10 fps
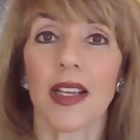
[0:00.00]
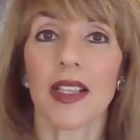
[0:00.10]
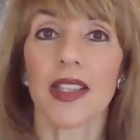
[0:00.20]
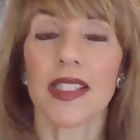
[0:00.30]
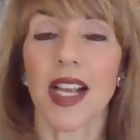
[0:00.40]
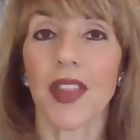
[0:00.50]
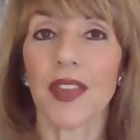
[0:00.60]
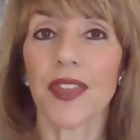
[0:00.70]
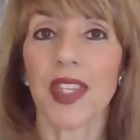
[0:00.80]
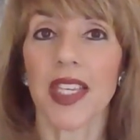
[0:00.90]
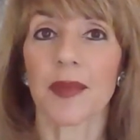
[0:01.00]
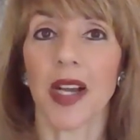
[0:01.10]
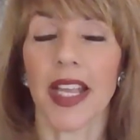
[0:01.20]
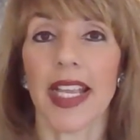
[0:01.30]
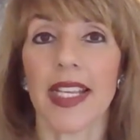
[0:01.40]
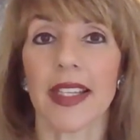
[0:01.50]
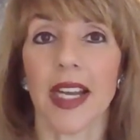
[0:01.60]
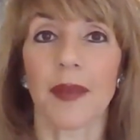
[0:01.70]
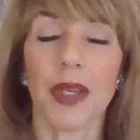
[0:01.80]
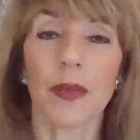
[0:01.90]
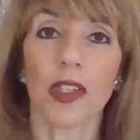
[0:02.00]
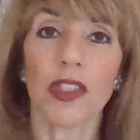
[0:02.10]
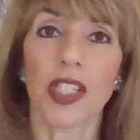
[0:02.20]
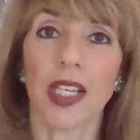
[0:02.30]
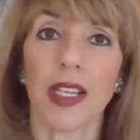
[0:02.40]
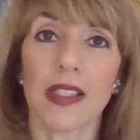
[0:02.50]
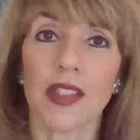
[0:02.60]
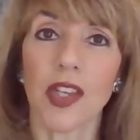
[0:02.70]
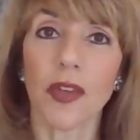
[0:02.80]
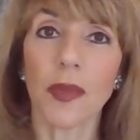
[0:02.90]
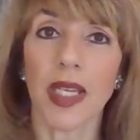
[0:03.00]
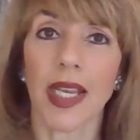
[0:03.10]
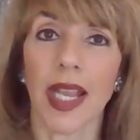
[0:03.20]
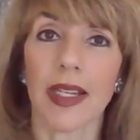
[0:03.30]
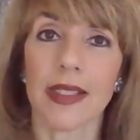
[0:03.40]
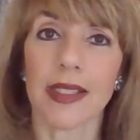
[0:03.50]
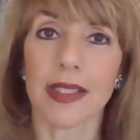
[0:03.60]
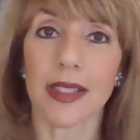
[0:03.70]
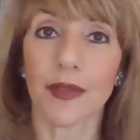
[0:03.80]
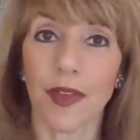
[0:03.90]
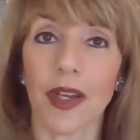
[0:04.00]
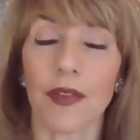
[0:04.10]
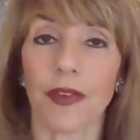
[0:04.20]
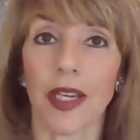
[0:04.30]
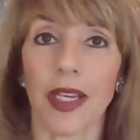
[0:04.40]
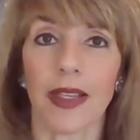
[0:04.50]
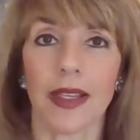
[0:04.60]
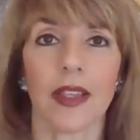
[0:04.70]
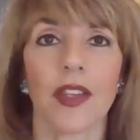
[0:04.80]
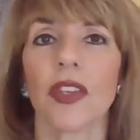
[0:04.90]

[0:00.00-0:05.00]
this other thing in my head that I'd been watching so many, and this is very, very,